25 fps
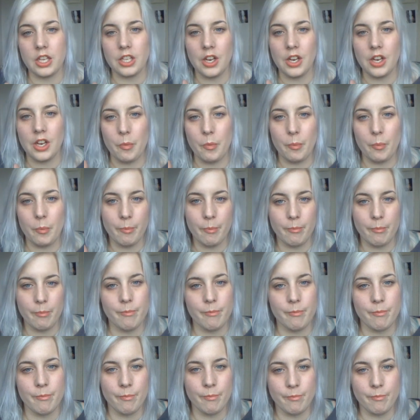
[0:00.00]
you
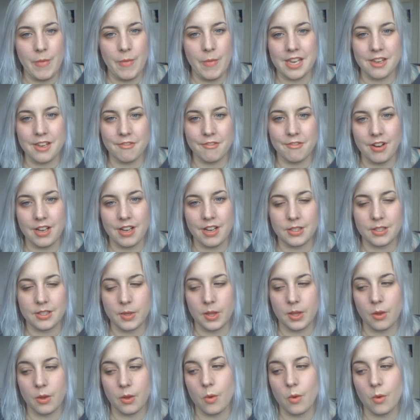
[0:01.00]
know, making
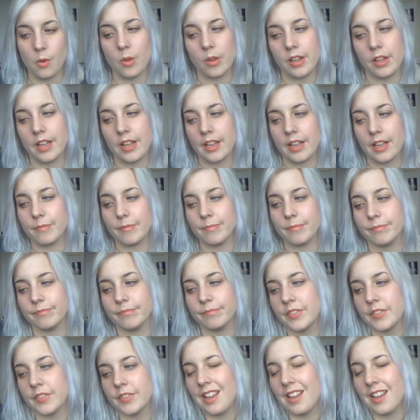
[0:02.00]
friends with you all,
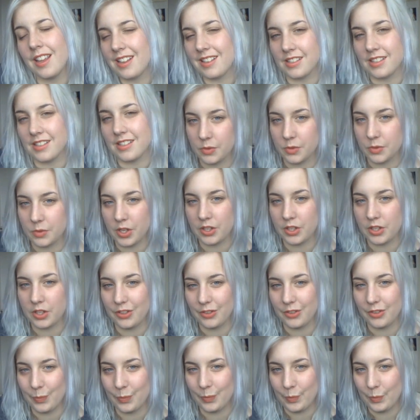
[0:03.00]
because it's what
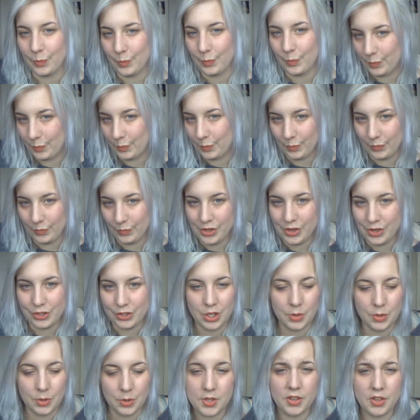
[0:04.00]

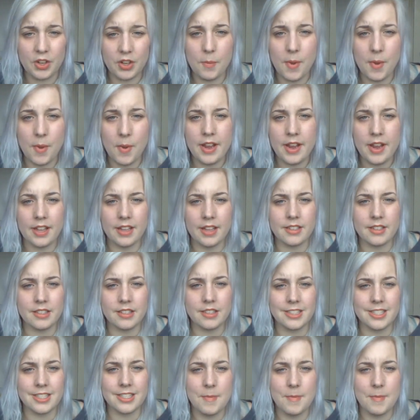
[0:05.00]
YouTube is all about to